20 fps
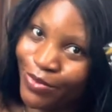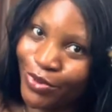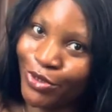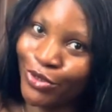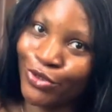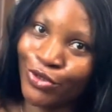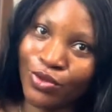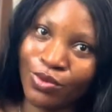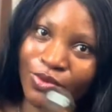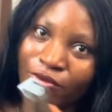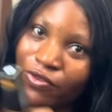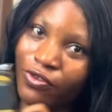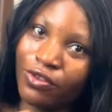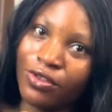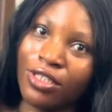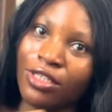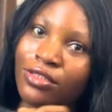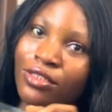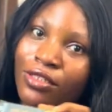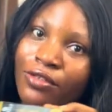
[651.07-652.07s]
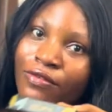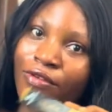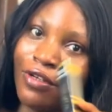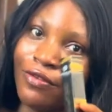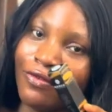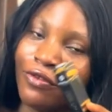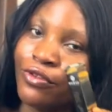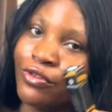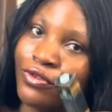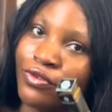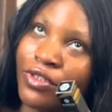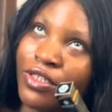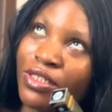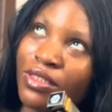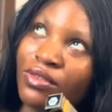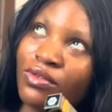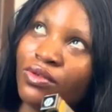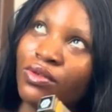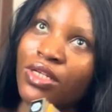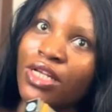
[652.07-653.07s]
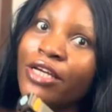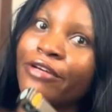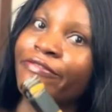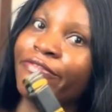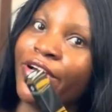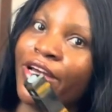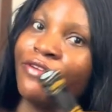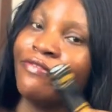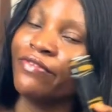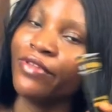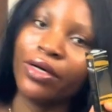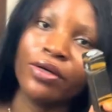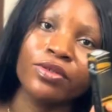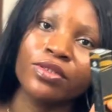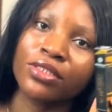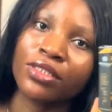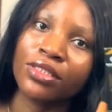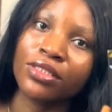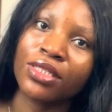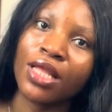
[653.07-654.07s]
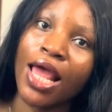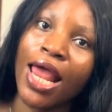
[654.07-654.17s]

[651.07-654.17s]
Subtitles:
It used to be 4,500 or like 5,000.